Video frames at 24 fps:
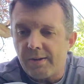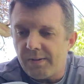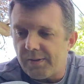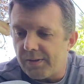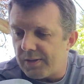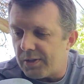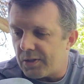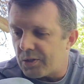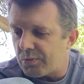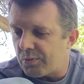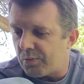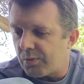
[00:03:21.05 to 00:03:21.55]
In
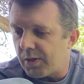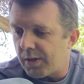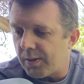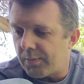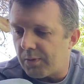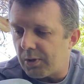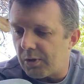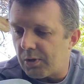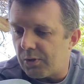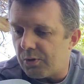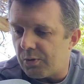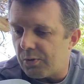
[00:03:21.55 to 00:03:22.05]
this one, I'm
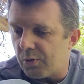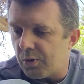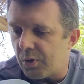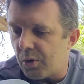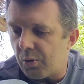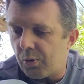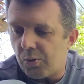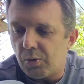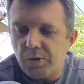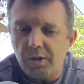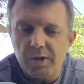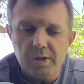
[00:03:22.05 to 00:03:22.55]
going to do a
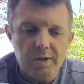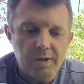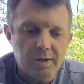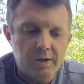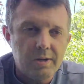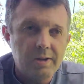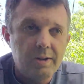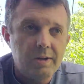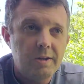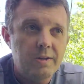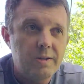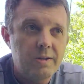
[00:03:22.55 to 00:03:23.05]
nodal cutting
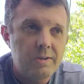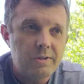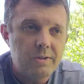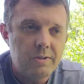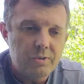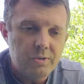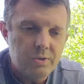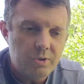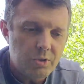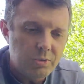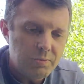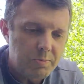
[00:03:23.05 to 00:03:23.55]

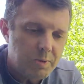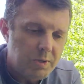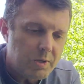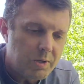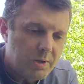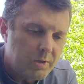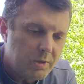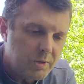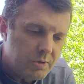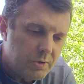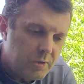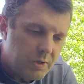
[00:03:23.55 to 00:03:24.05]
just
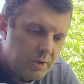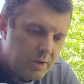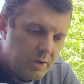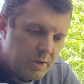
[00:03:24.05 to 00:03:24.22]
because